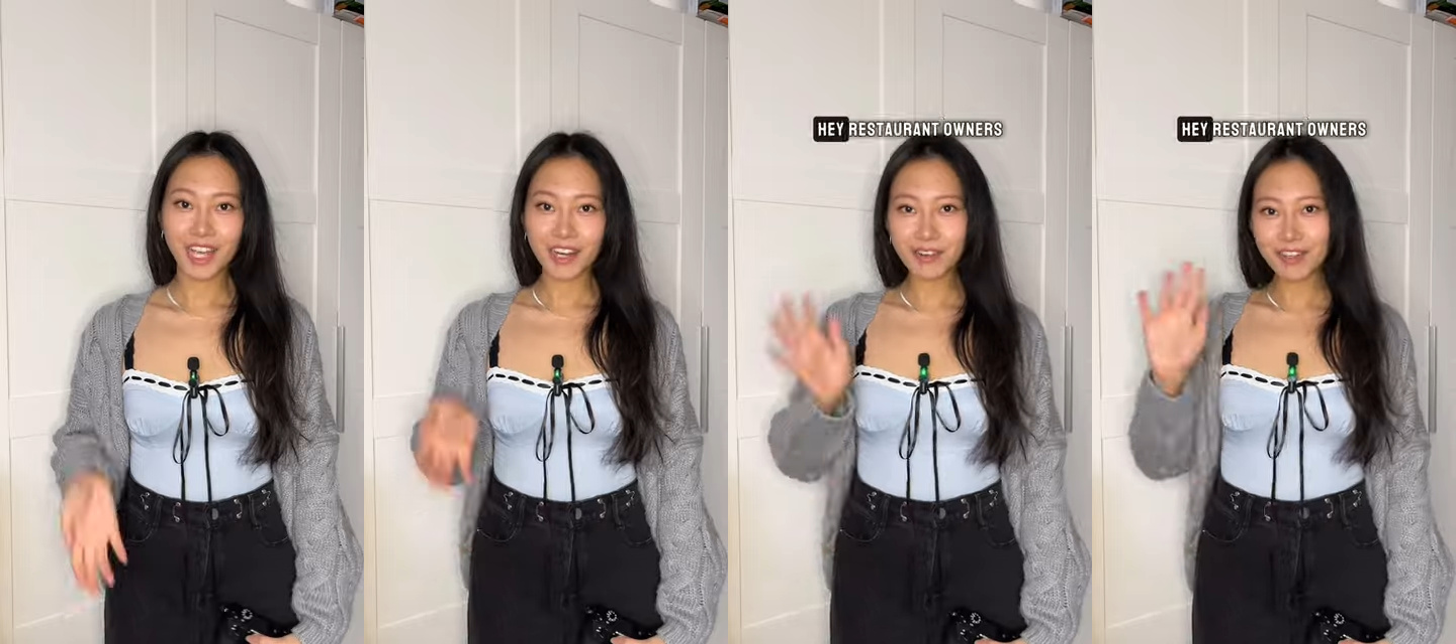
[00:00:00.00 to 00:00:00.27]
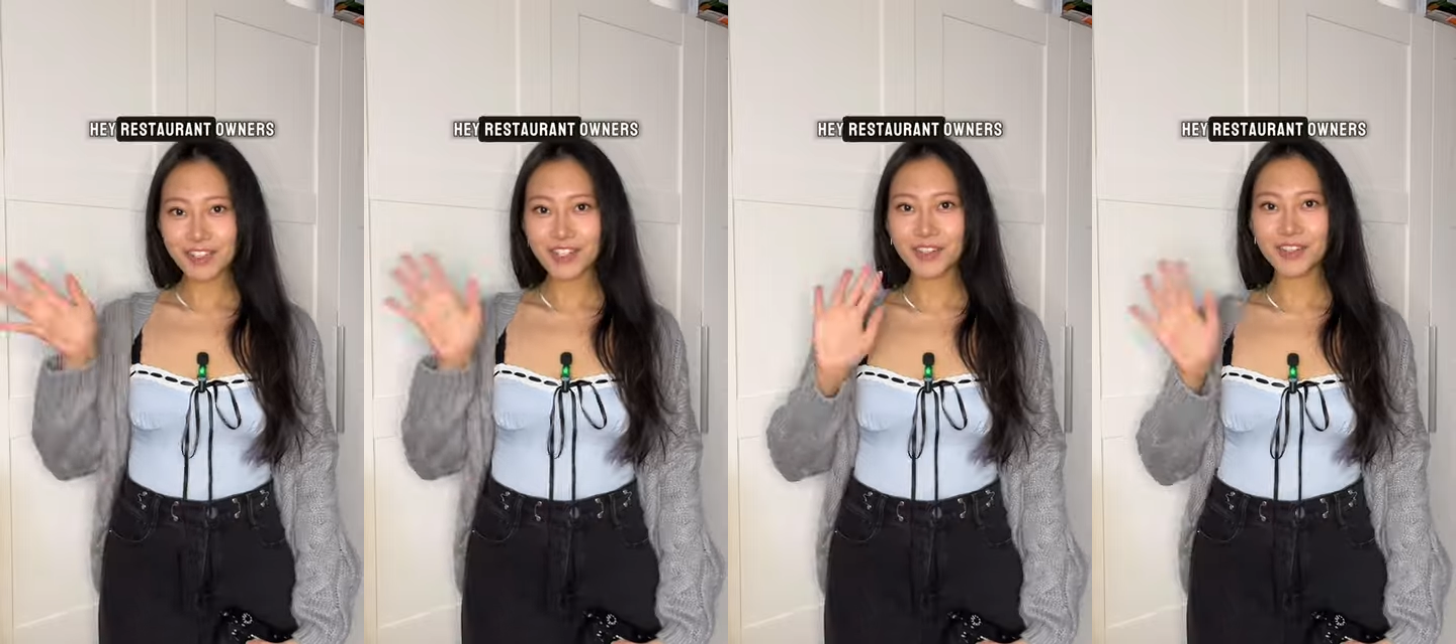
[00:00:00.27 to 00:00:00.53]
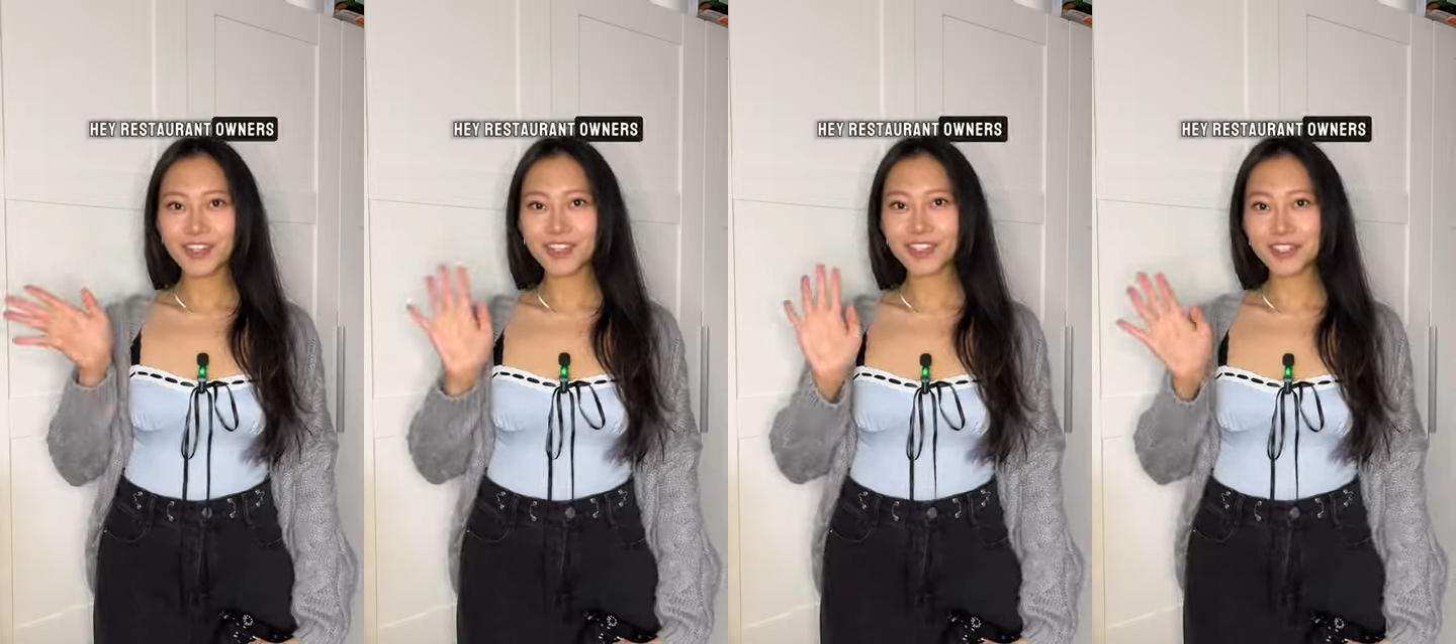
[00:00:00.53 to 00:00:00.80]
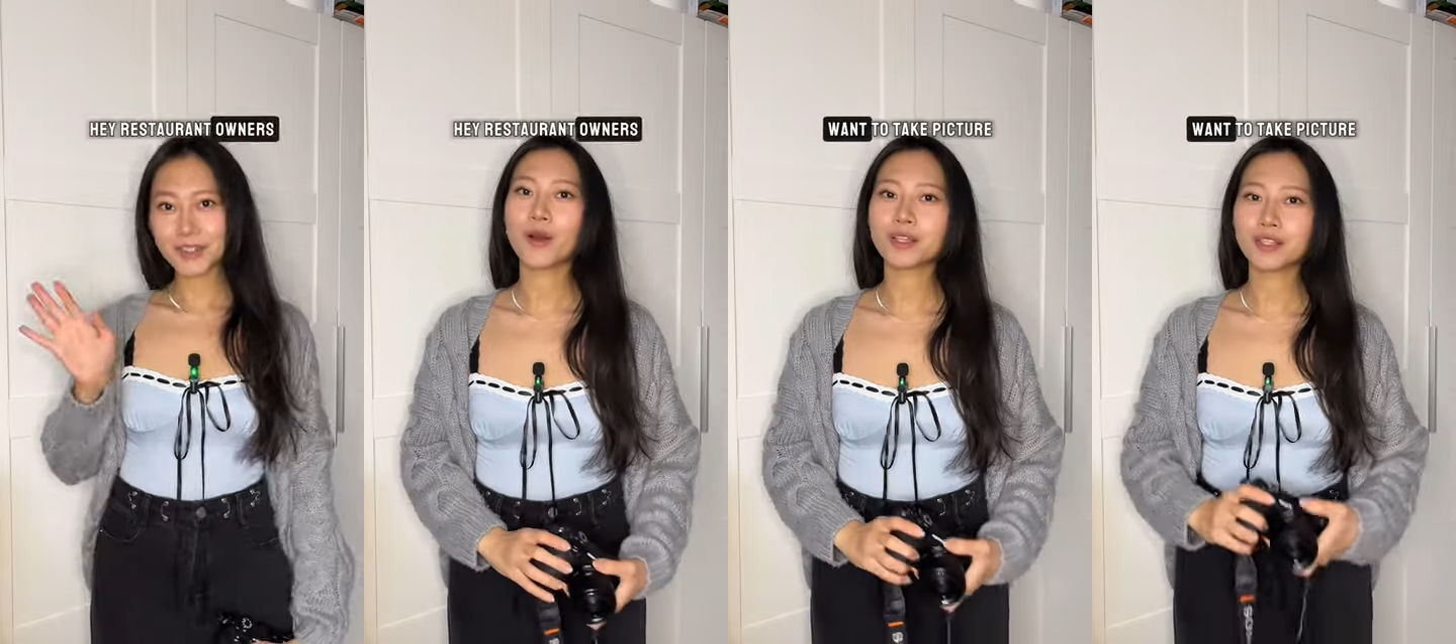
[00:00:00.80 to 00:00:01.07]
Hey restaurant
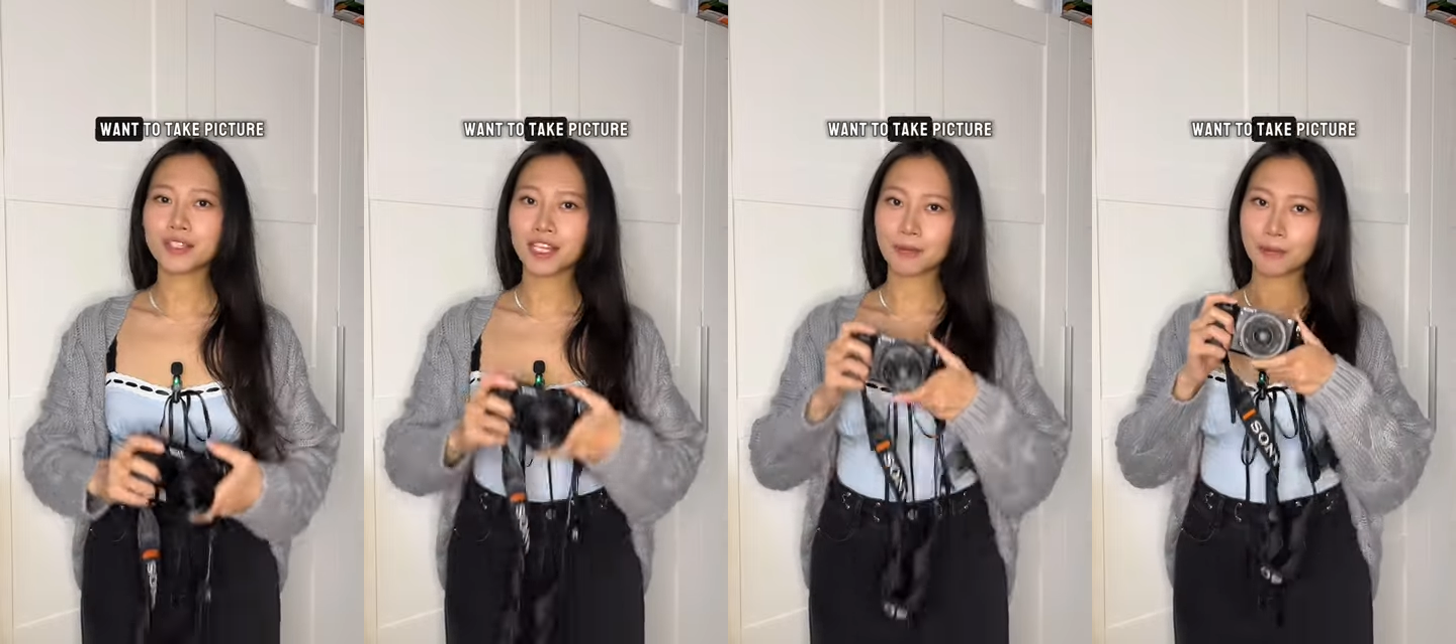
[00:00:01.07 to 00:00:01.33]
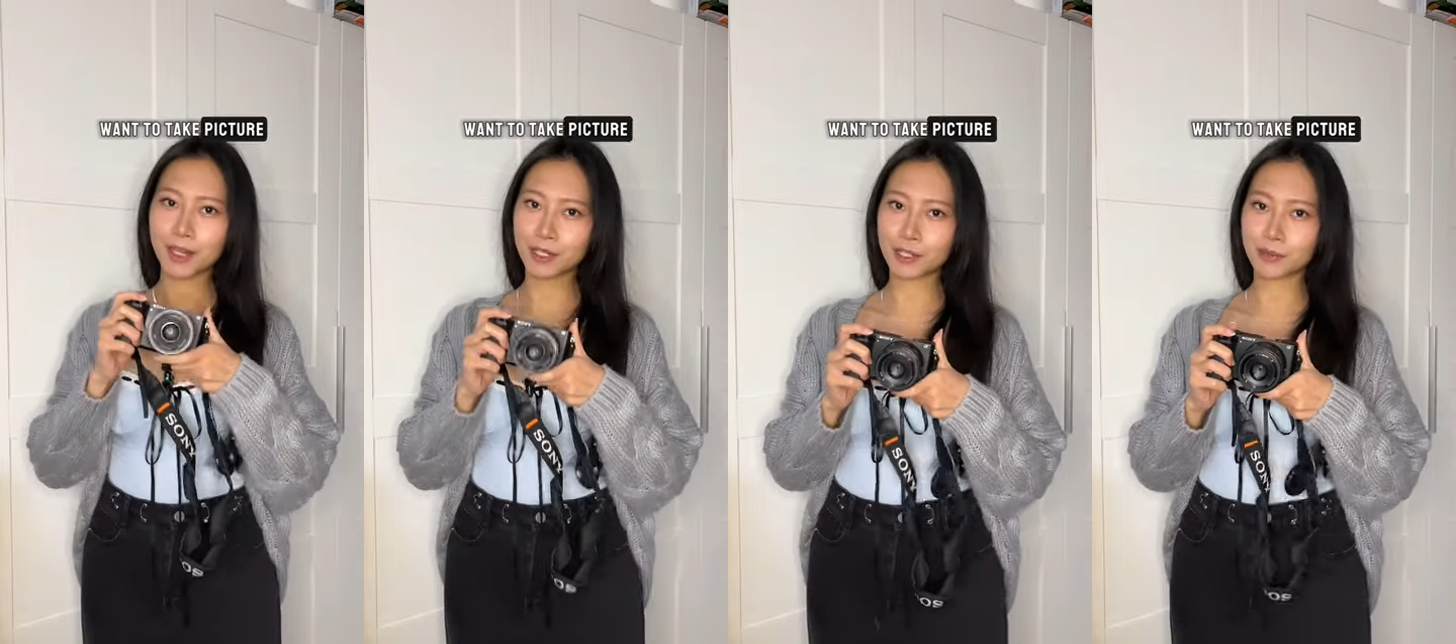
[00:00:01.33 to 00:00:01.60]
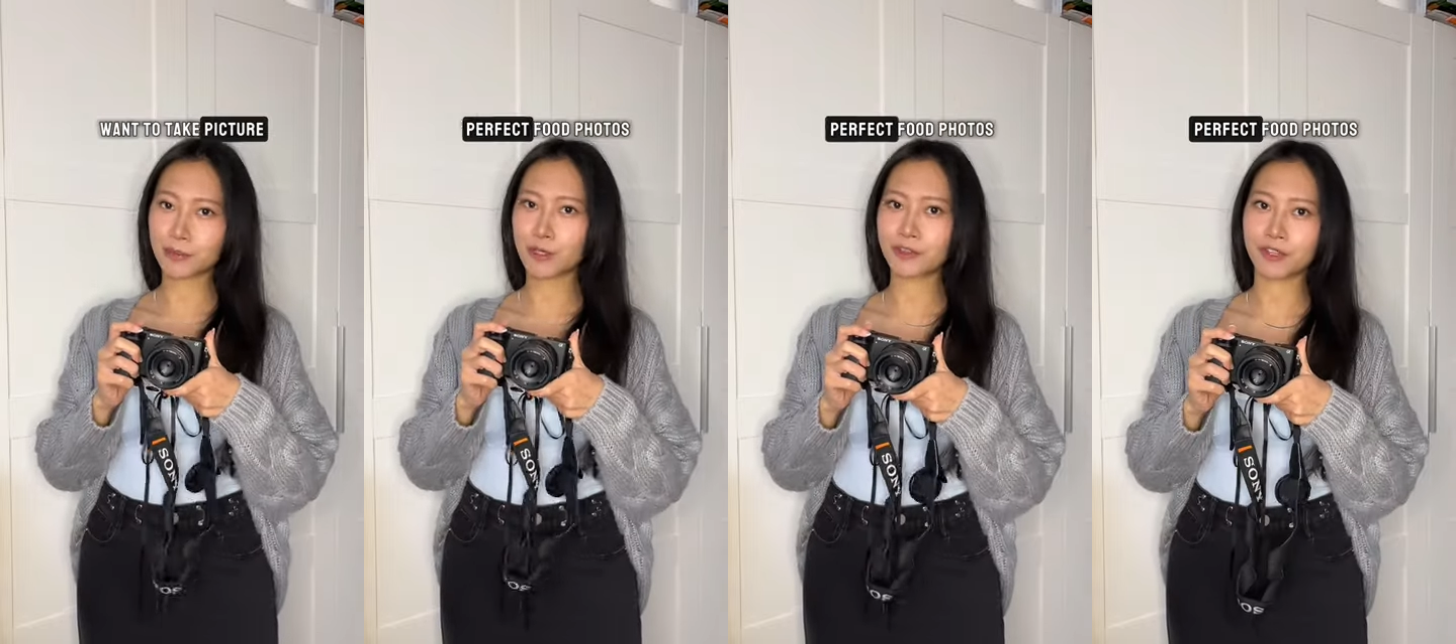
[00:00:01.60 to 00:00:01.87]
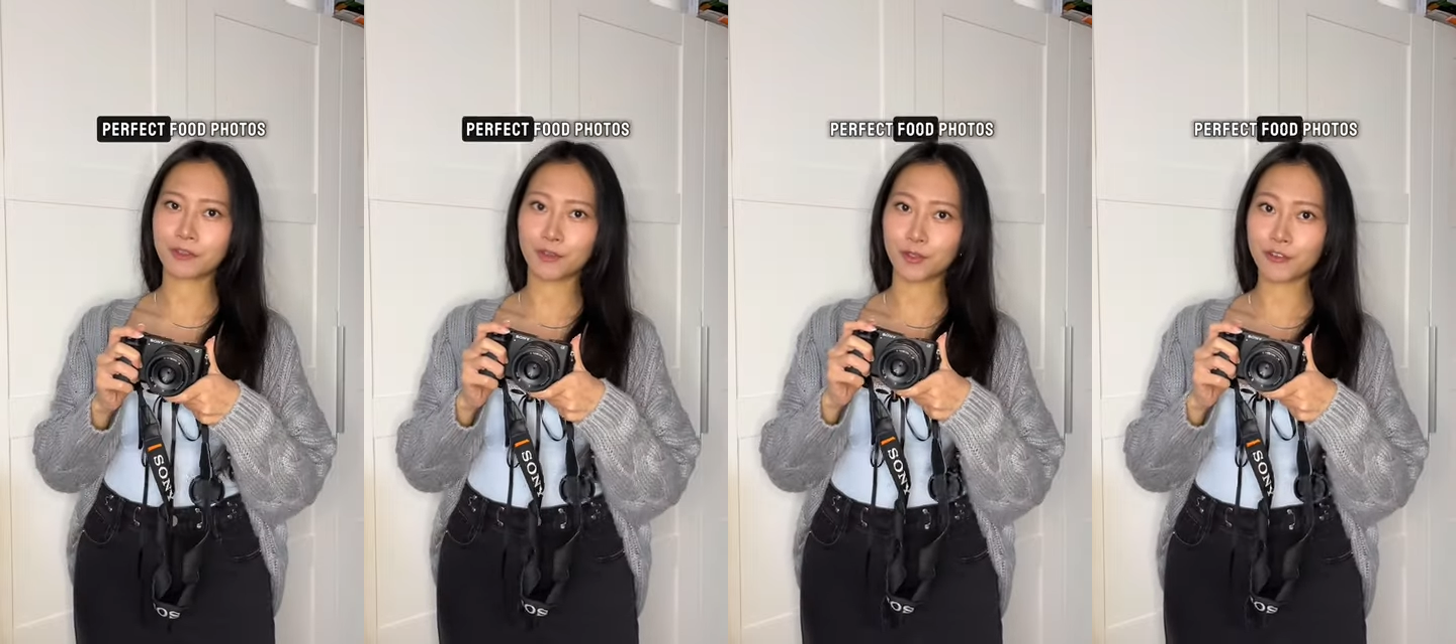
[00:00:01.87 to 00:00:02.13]
owners, want to take picture
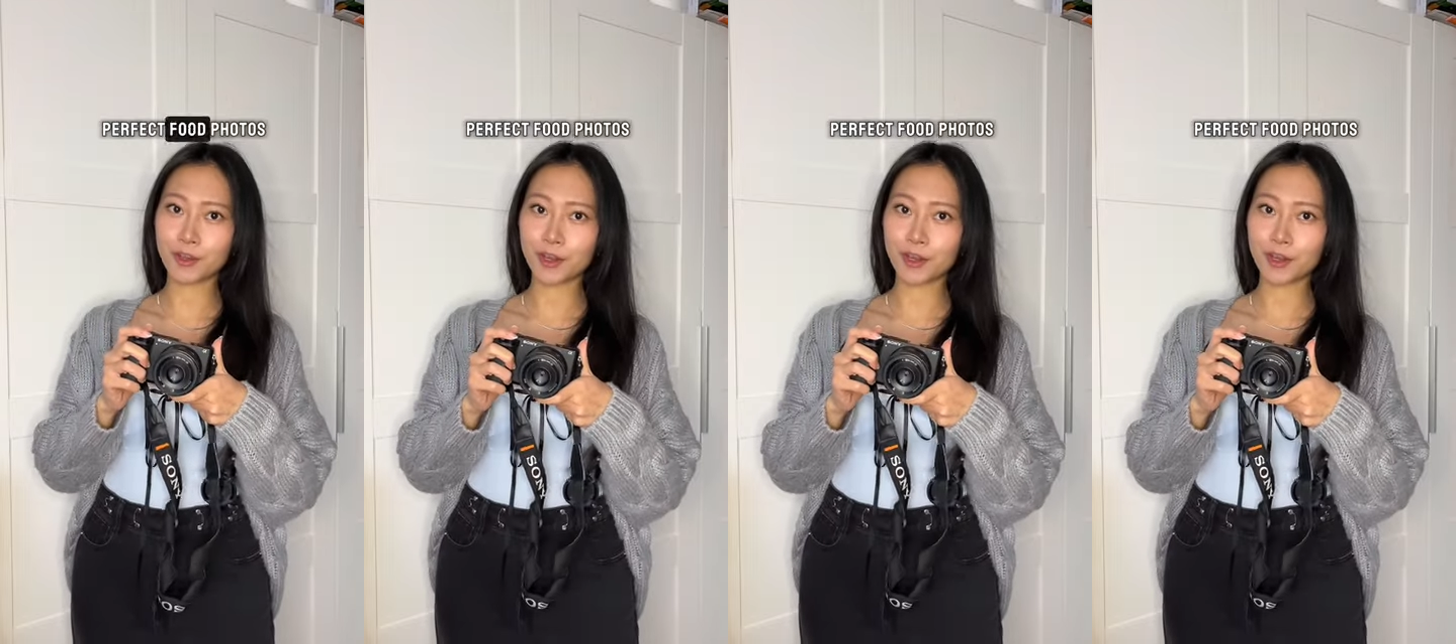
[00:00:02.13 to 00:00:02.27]
perfect food